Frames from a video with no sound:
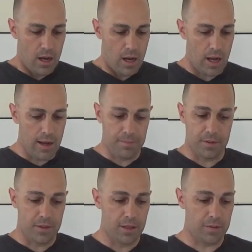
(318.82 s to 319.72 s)

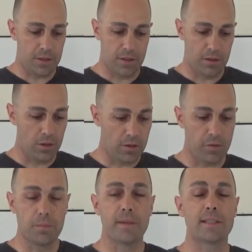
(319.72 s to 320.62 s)
You have to look
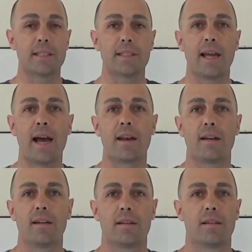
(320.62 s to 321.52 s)
for missing
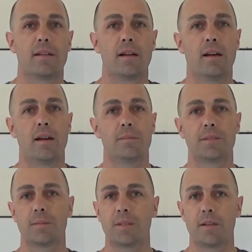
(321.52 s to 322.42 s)
data.
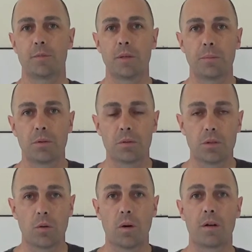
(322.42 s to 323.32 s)
Sometimes people
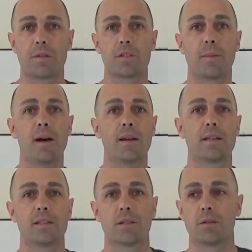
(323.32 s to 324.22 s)
don't want to respond,
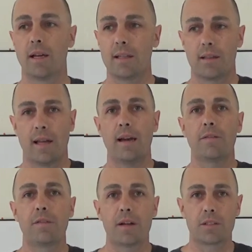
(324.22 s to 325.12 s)
and so that
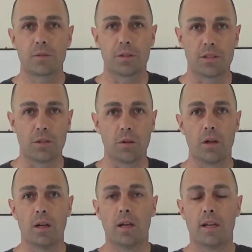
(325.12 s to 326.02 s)
affects the
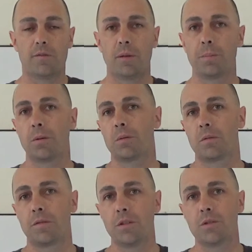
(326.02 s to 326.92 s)
result. If people
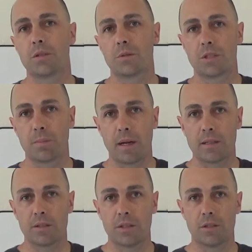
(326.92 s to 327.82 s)
refuse to
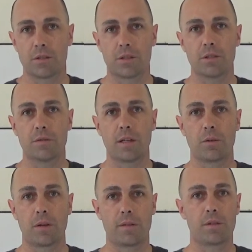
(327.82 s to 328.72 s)
respond to your survey
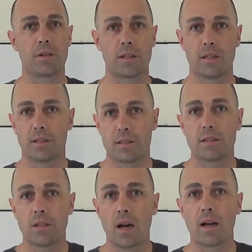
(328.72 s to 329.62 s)
or whatever, then it's
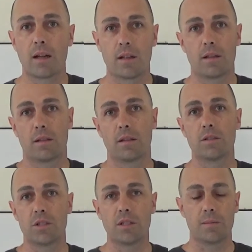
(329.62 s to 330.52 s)
not
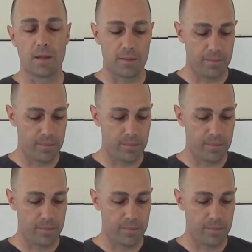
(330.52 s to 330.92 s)
legitimate.